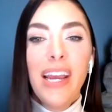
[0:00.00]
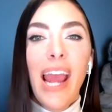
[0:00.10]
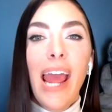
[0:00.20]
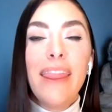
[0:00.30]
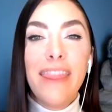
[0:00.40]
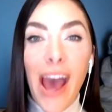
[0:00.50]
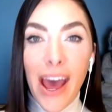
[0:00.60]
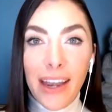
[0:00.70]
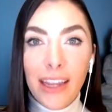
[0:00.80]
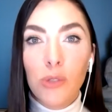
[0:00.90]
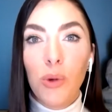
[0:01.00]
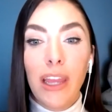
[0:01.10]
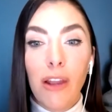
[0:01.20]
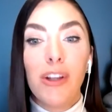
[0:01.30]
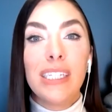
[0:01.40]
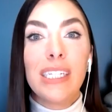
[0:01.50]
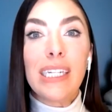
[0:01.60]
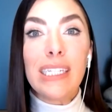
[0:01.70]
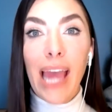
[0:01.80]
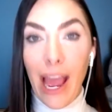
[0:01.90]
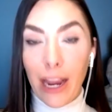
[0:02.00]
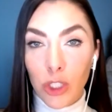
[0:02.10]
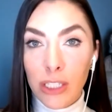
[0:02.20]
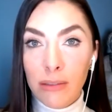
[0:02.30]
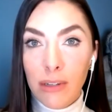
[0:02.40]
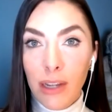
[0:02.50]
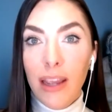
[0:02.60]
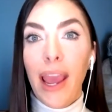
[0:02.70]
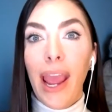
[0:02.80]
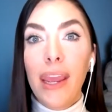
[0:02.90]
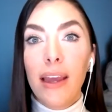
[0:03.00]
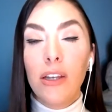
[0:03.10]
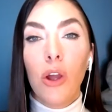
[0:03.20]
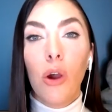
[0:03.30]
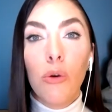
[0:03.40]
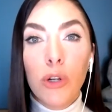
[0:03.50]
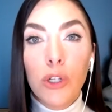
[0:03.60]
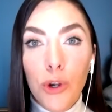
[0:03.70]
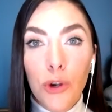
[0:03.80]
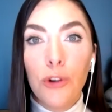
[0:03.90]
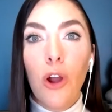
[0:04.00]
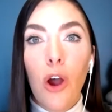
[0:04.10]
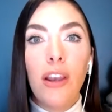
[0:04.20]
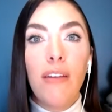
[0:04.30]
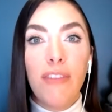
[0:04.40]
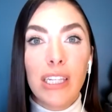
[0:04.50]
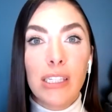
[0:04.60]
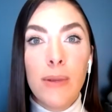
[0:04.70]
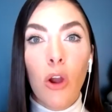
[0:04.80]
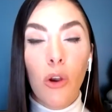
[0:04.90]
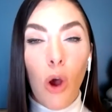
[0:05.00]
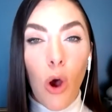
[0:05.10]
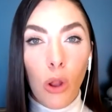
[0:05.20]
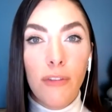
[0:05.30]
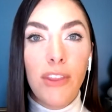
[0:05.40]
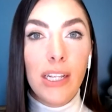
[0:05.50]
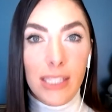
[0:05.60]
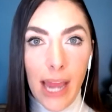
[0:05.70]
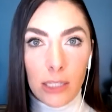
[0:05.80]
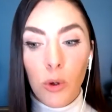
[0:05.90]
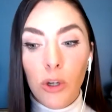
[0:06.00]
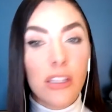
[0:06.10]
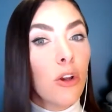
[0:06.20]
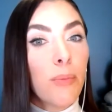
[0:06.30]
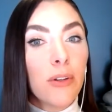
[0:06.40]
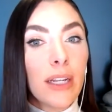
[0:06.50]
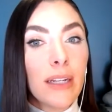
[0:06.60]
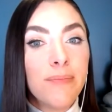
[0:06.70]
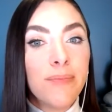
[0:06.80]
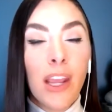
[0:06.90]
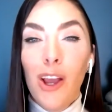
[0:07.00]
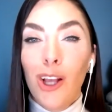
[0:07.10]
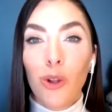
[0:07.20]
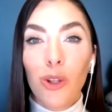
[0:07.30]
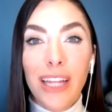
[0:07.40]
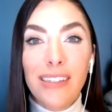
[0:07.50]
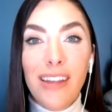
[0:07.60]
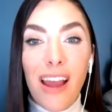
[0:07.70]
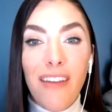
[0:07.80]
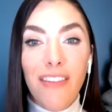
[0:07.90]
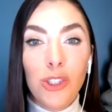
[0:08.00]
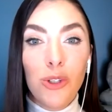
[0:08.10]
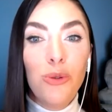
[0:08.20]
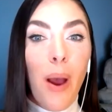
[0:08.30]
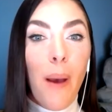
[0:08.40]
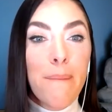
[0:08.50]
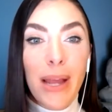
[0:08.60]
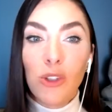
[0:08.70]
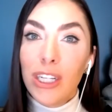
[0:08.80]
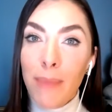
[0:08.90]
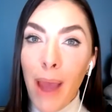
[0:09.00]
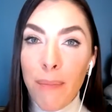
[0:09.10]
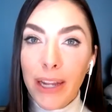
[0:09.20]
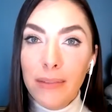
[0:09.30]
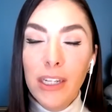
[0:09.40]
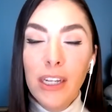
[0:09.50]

And that is what guarantees action and a return on investment on all of these dashboards that you're building. So let's dive into metrics mapping.